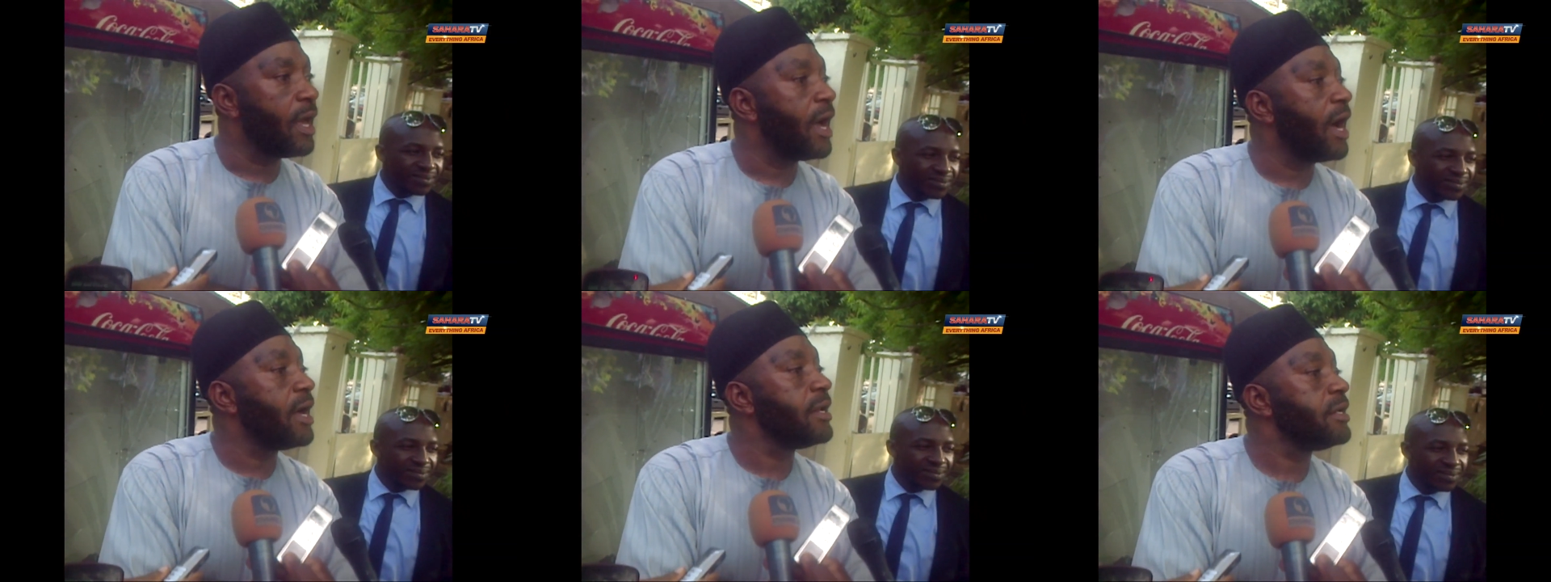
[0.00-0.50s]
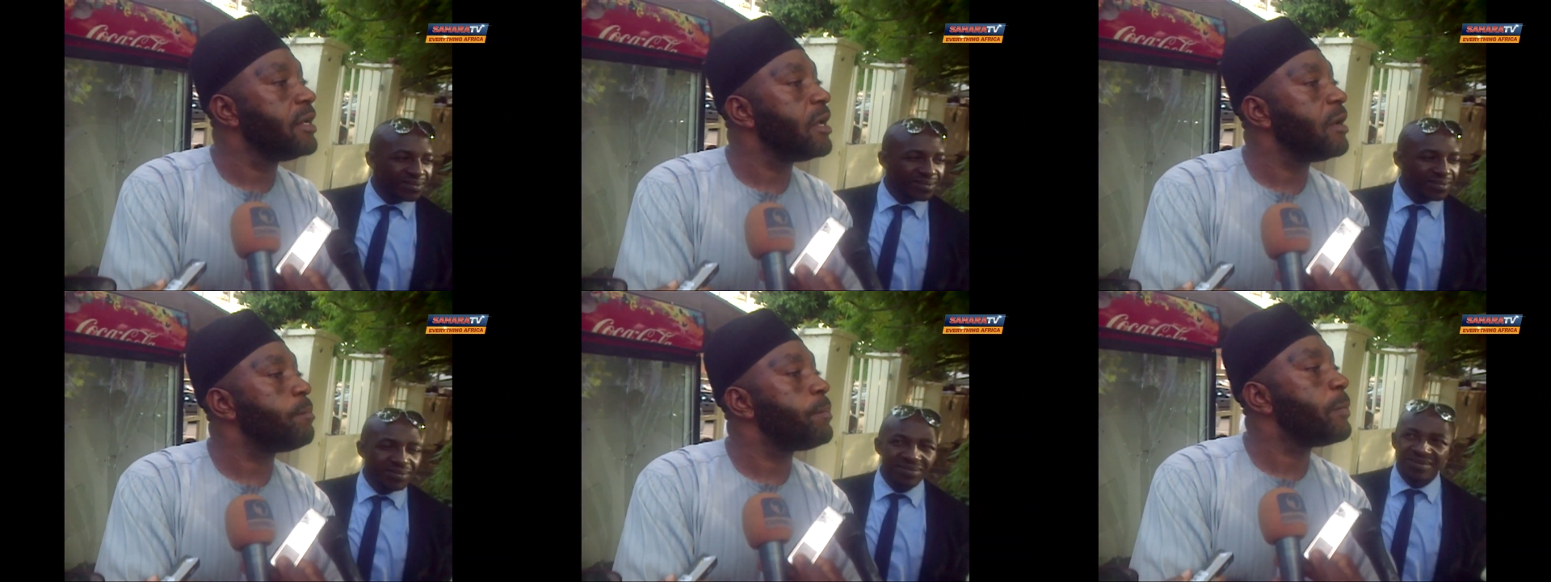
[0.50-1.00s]
Speaker 1: And
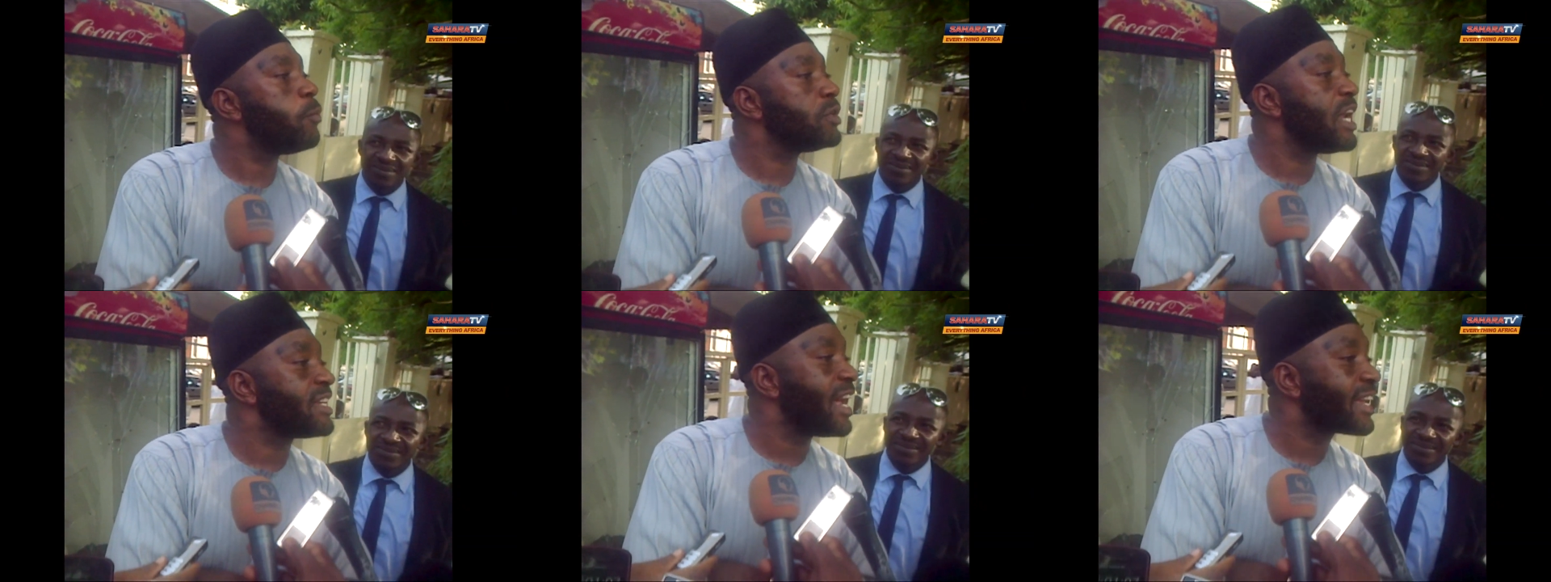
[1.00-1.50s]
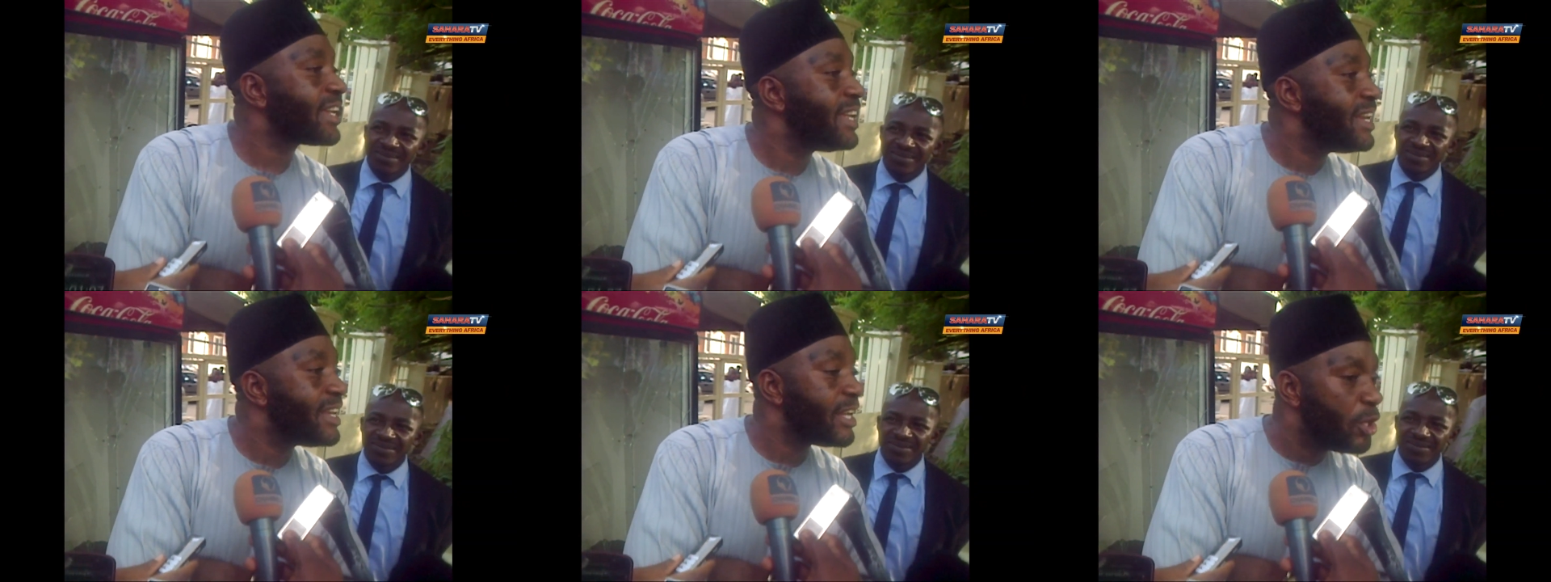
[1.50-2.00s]
people that are
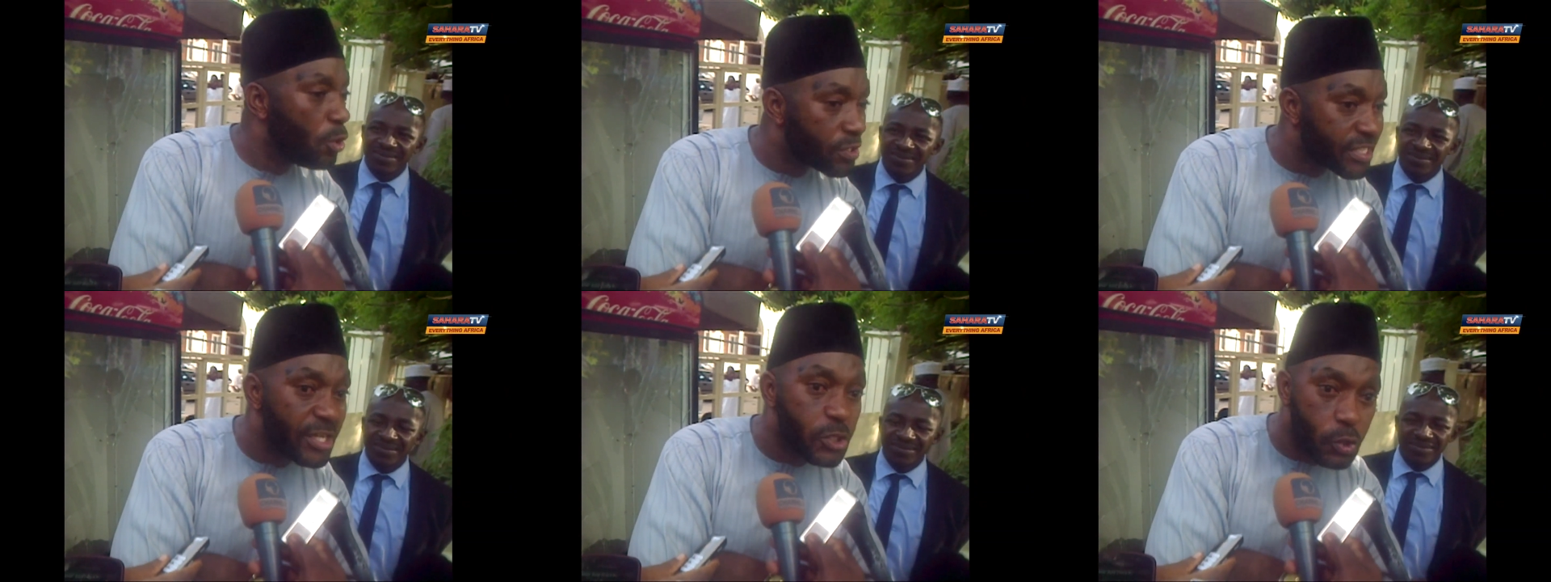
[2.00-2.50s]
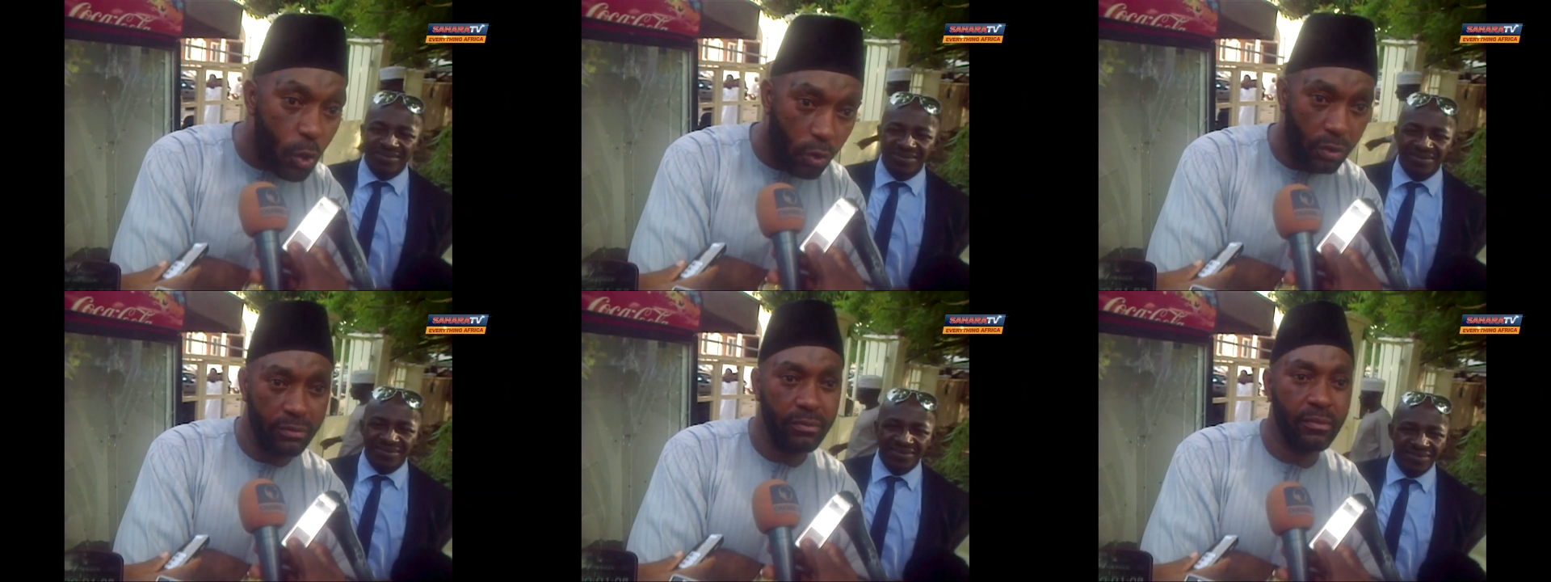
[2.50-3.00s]
killing innocent souls.
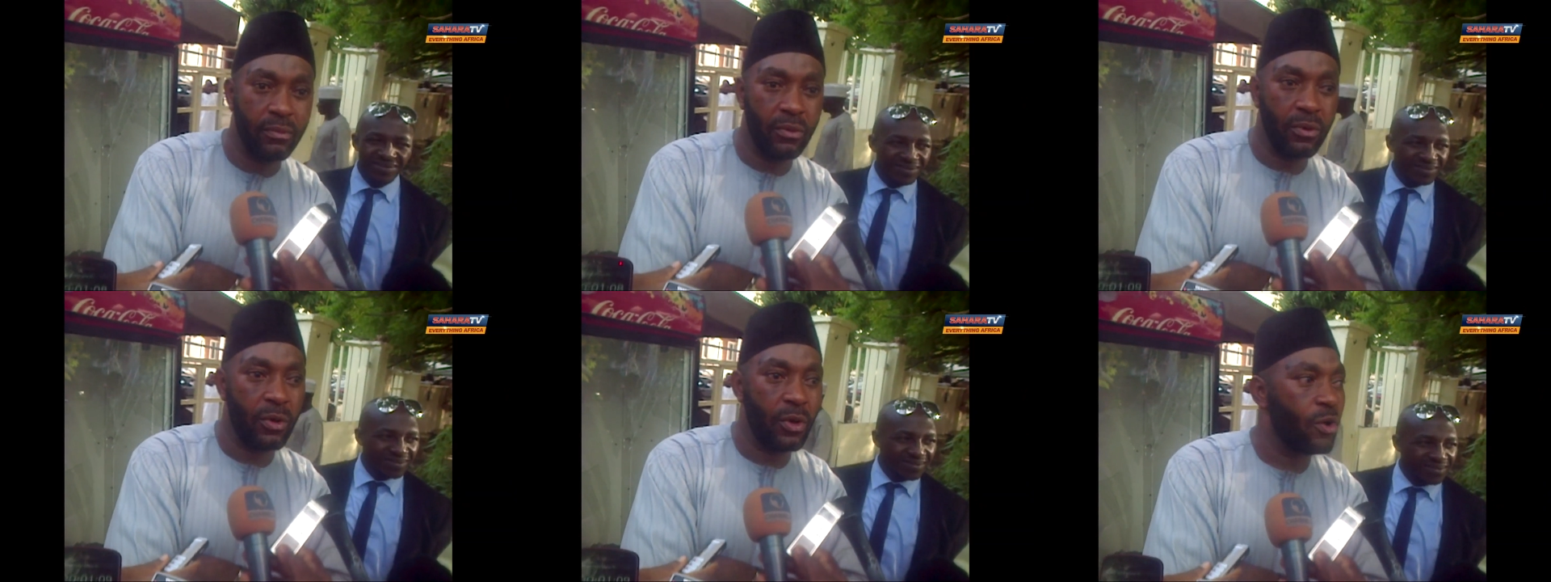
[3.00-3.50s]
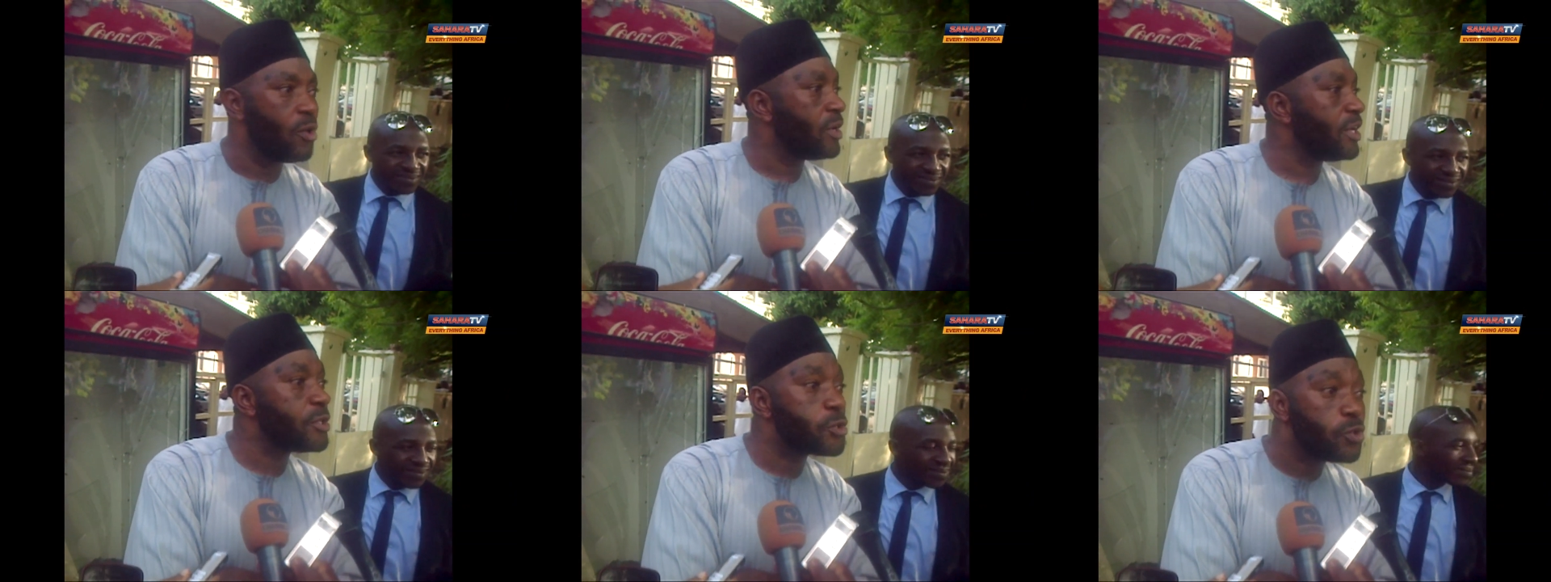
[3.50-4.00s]
It's